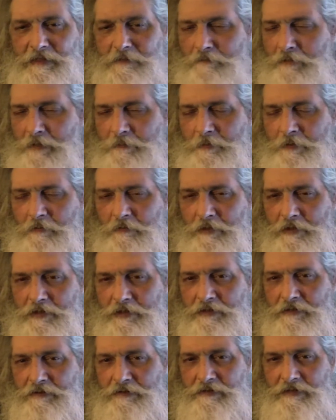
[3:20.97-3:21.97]
it might be
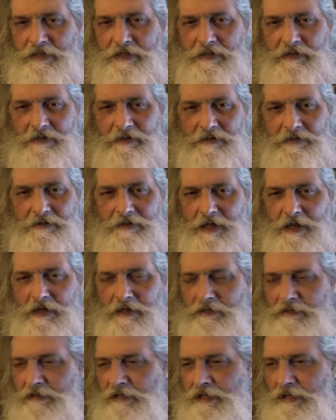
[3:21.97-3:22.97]
worth getting a
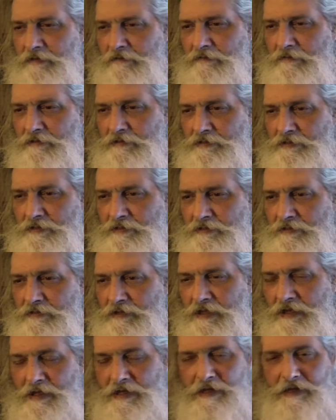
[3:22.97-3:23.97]
shot in that because
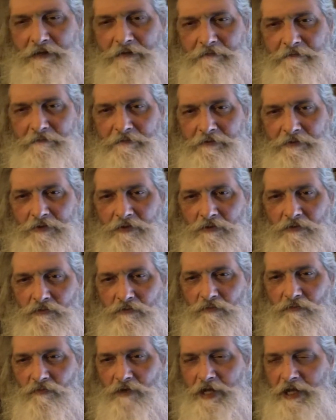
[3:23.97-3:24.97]
I am
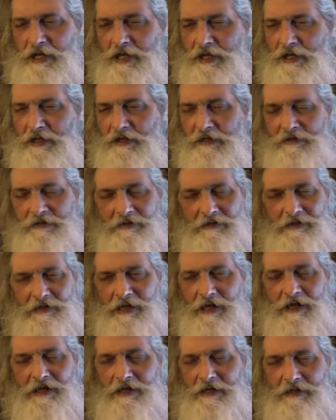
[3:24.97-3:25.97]
no way,
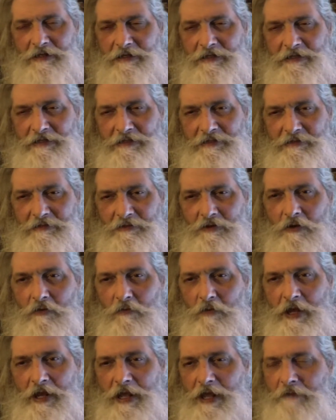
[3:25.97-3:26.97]
I no
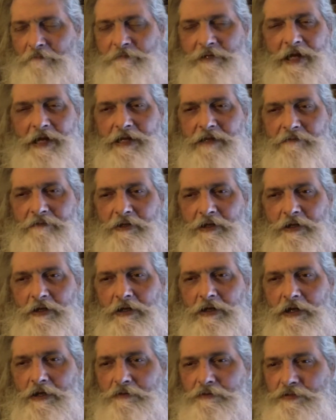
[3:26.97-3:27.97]
way, I'm not even
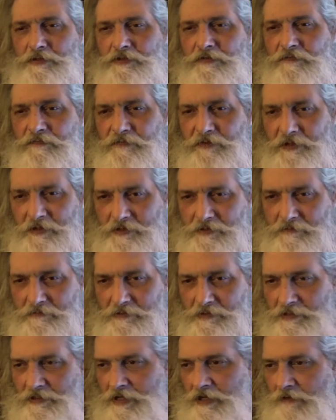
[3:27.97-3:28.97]
close to finished
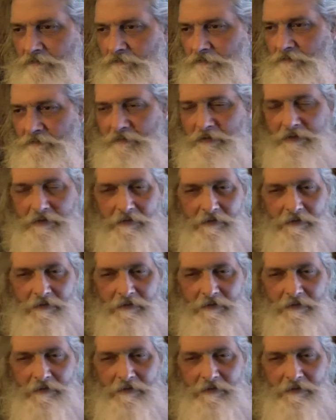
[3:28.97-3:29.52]
with Skyrim.